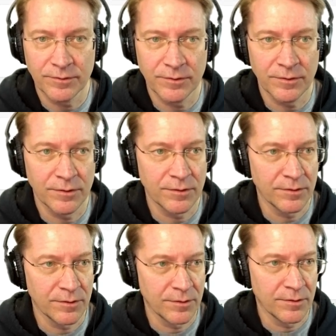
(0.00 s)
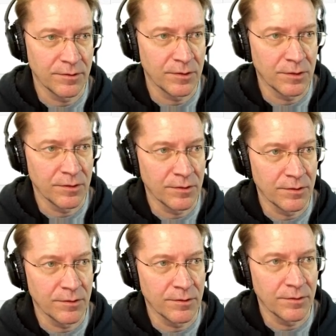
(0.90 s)

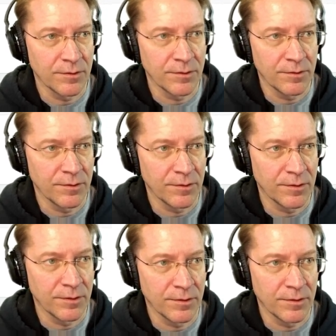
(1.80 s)
(no one is talking)